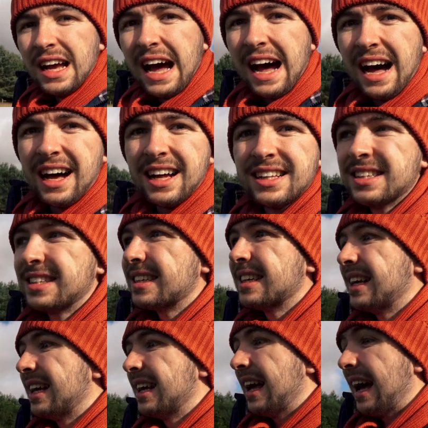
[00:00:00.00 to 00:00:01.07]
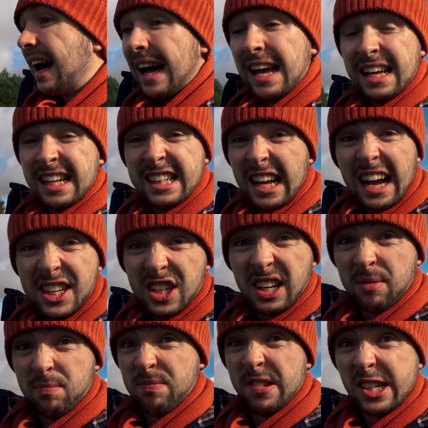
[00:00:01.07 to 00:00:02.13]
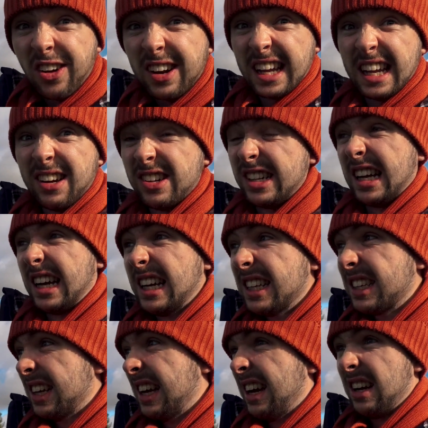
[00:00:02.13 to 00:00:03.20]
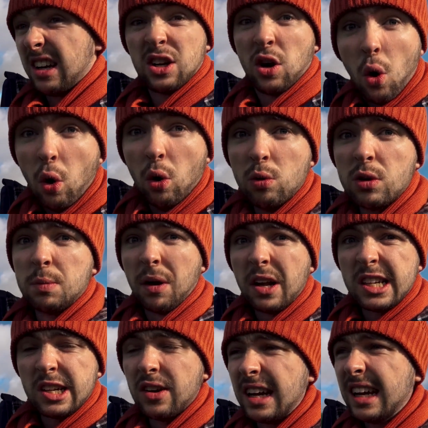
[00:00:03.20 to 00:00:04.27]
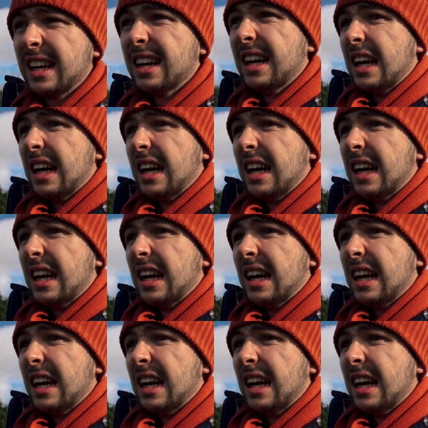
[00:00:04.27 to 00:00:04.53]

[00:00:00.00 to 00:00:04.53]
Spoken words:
and it's actually sunny outside, cold but sunny.